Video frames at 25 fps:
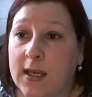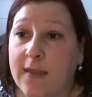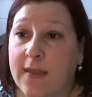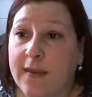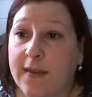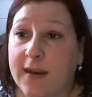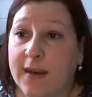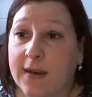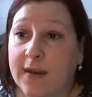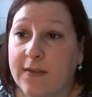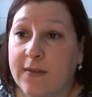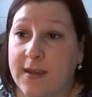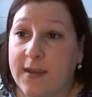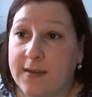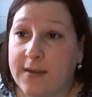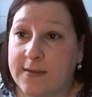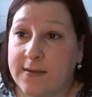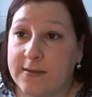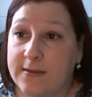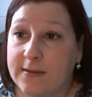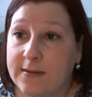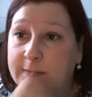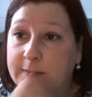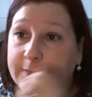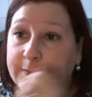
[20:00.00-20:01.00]
Now
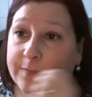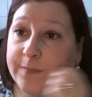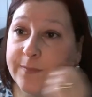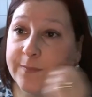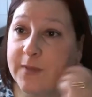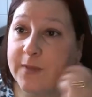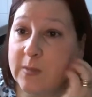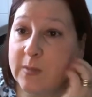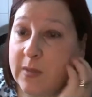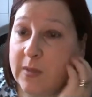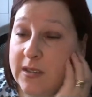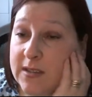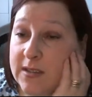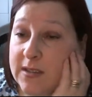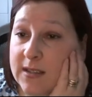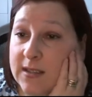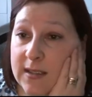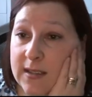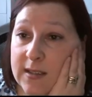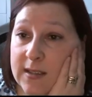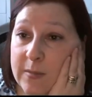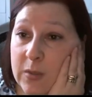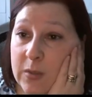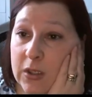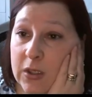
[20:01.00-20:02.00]
this has been
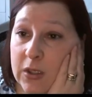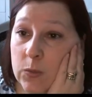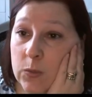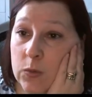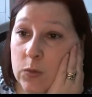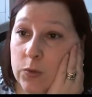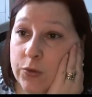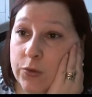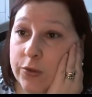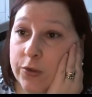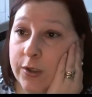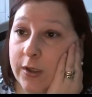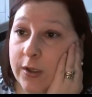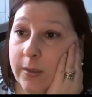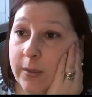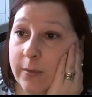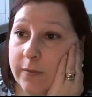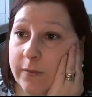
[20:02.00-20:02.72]
sat in my wardrobe